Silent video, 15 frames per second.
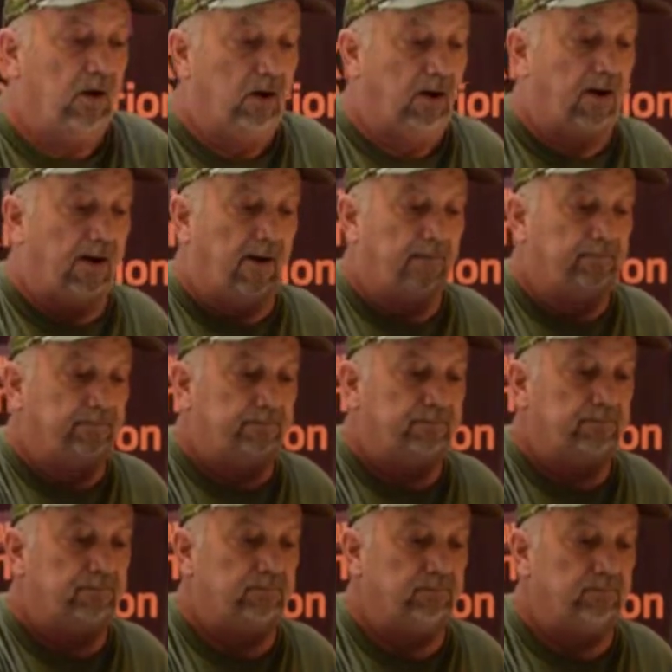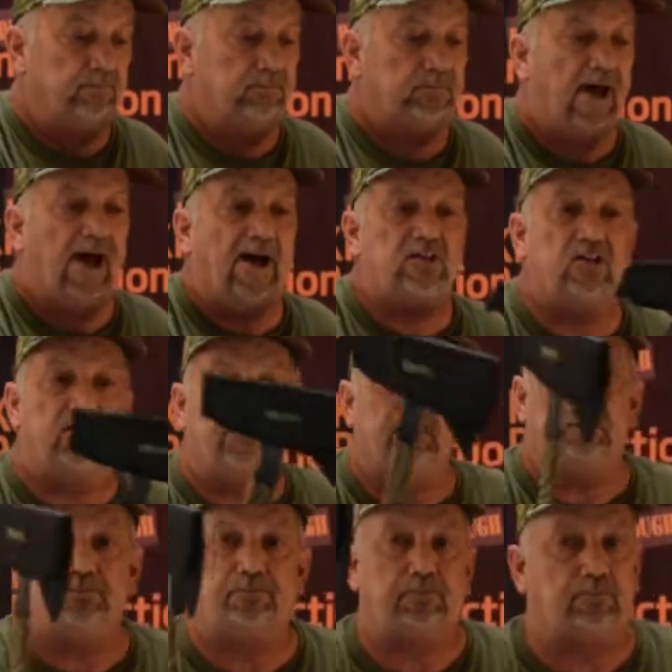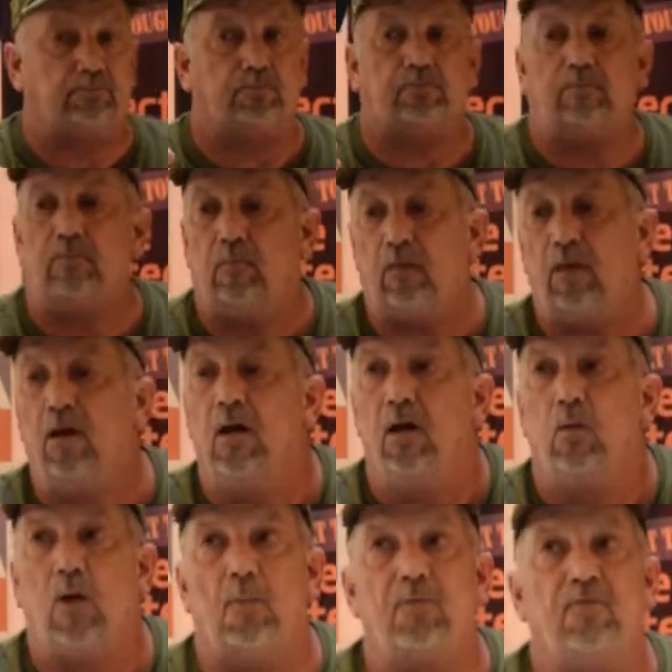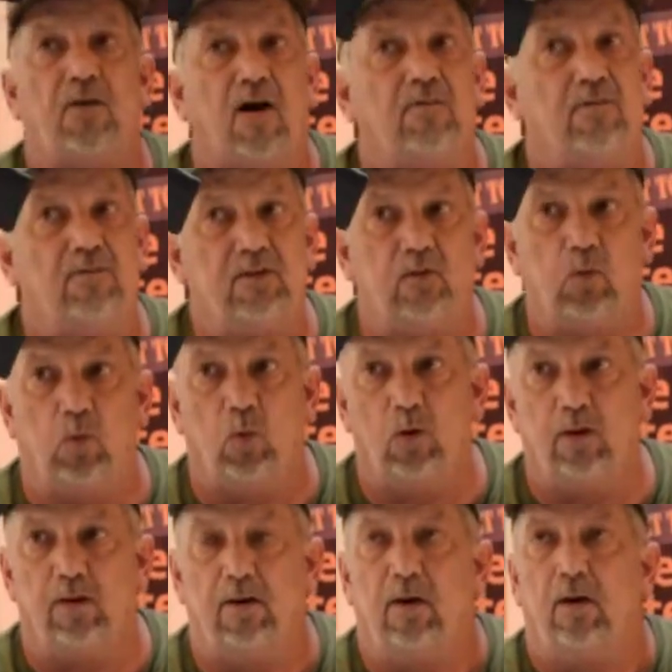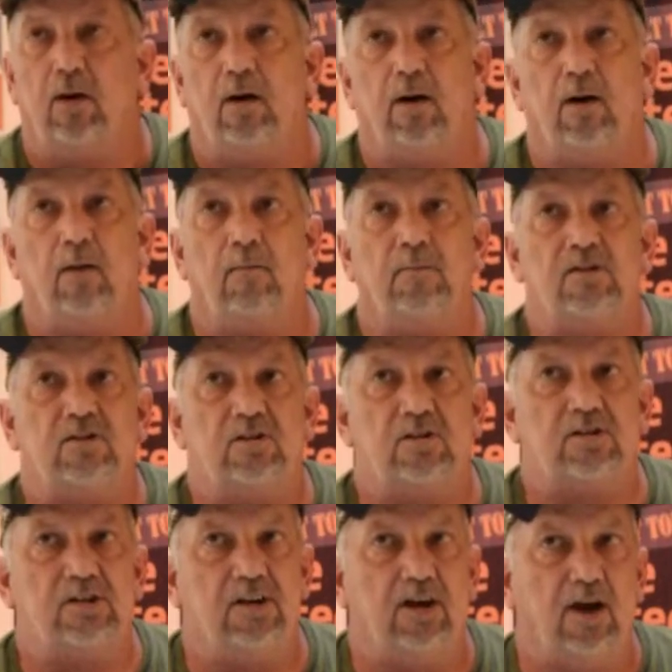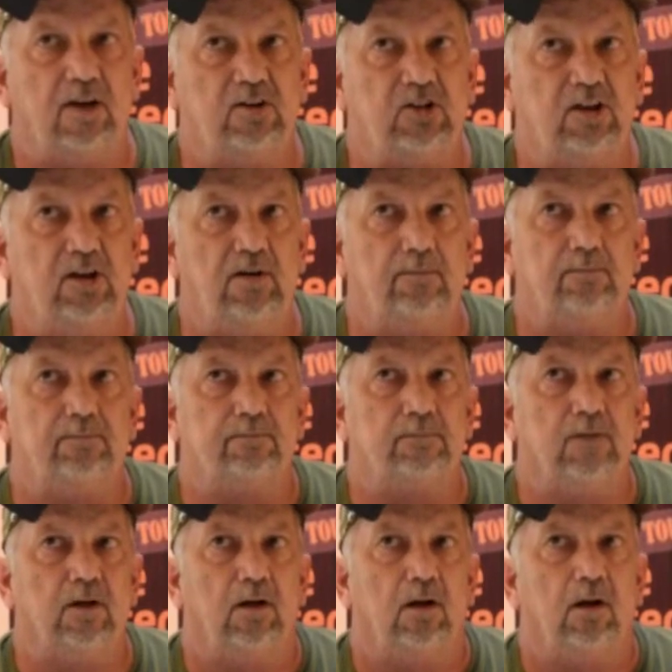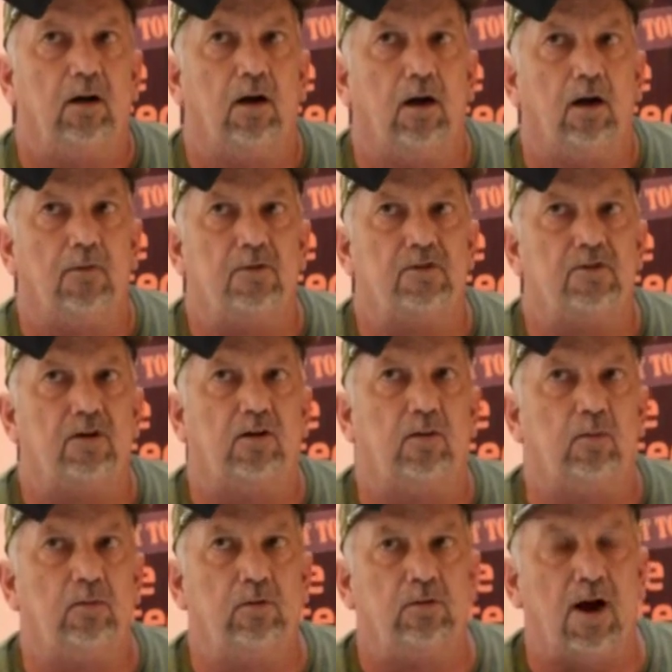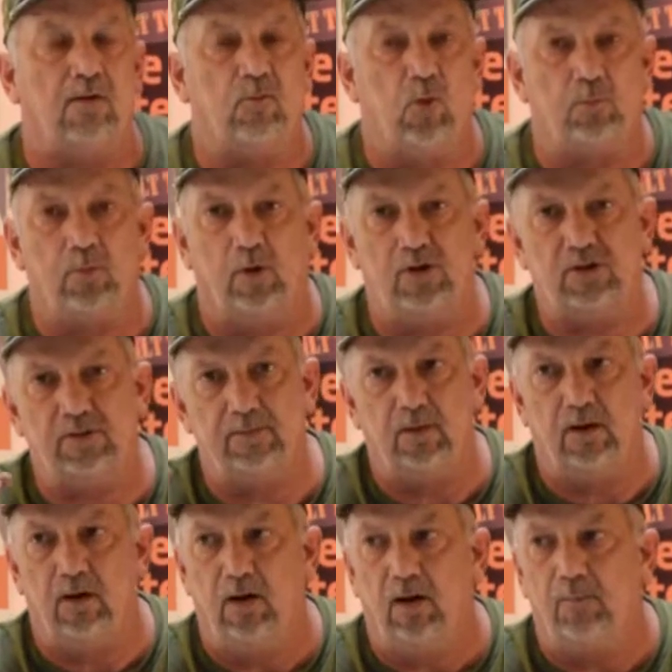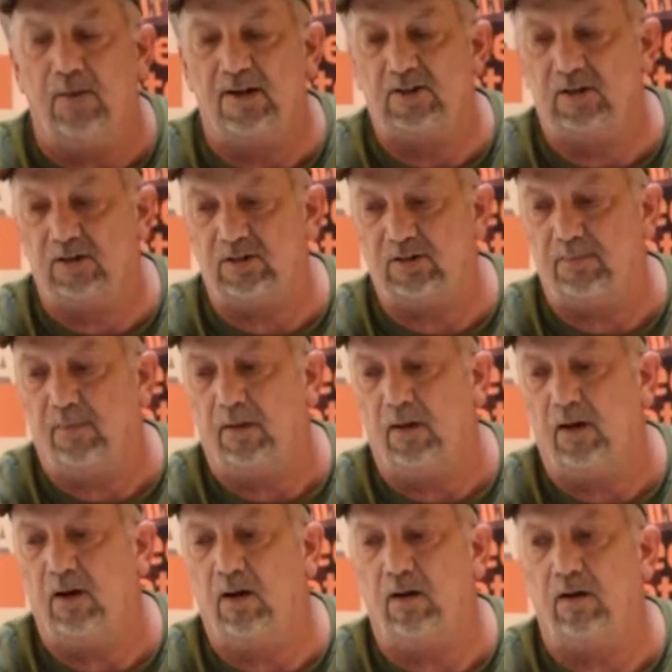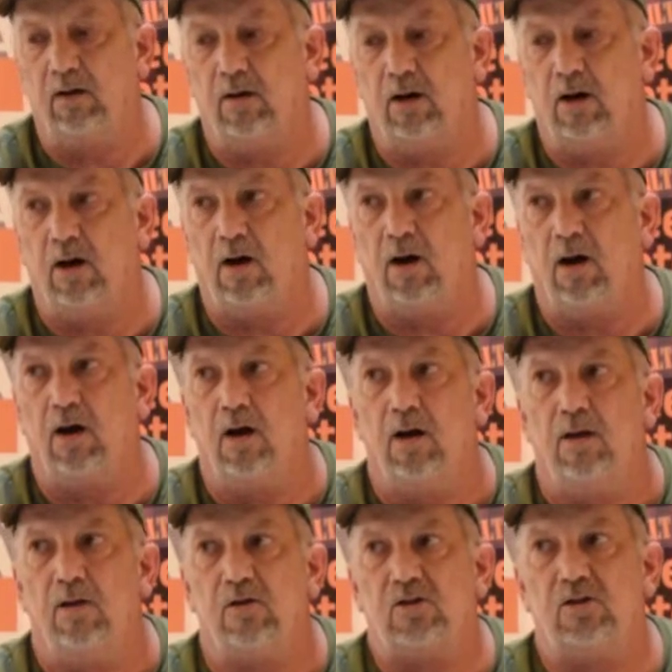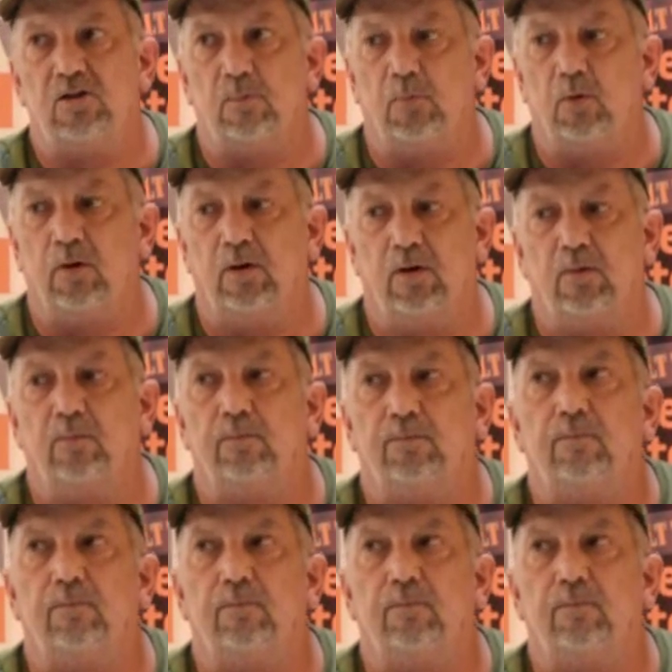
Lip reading: The hatchet, Rapid 550 cord. This is a CKC. This is a Colonial Knife Corporation makes this, and this is a pretty good